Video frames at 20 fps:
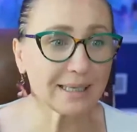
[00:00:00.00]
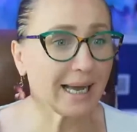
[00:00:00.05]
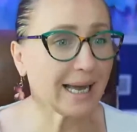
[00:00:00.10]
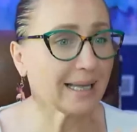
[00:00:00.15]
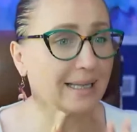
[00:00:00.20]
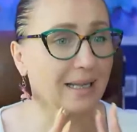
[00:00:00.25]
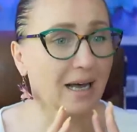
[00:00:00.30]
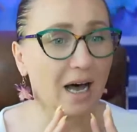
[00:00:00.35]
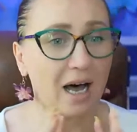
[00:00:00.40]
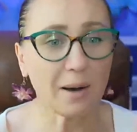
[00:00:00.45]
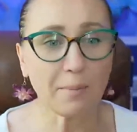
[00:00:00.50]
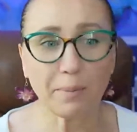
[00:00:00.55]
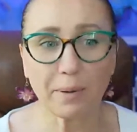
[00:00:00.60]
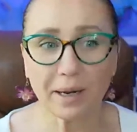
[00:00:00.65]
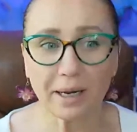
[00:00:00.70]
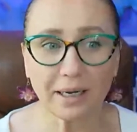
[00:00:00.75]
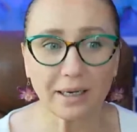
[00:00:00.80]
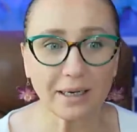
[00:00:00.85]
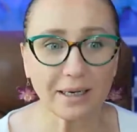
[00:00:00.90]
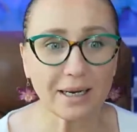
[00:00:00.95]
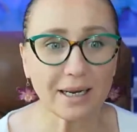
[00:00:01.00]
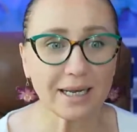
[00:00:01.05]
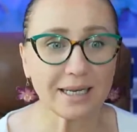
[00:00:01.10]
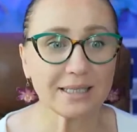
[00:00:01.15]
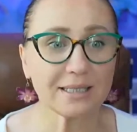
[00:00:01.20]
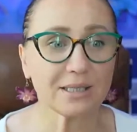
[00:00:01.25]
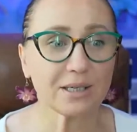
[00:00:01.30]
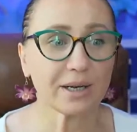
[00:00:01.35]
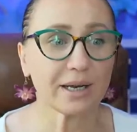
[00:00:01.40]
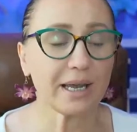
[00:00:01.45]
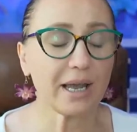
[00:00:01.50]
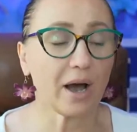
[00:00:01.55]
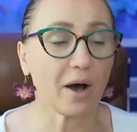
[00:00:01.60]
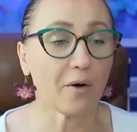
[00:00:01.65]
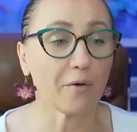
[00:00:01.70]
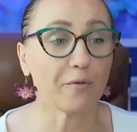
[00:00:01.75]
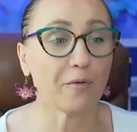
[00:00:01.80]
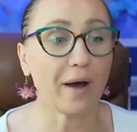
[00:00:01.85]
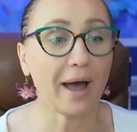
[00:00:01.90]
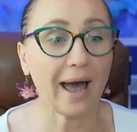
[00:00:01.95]
and operating history
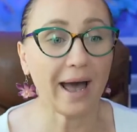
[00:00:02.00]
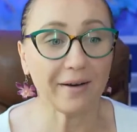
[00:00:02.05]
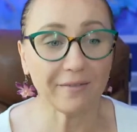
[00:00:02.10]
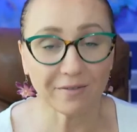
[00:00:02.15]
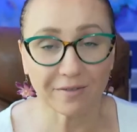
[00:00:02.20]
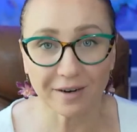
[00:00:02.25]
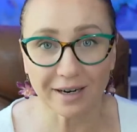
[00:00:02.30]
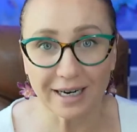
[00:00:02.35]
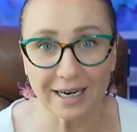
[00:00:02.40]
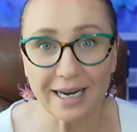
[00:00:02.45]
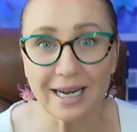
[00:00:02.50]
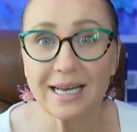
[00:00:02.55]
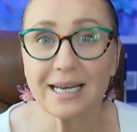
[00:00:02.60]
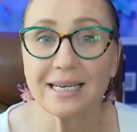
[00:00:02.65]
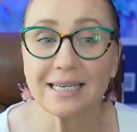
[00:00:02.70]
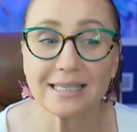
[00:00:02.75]
of every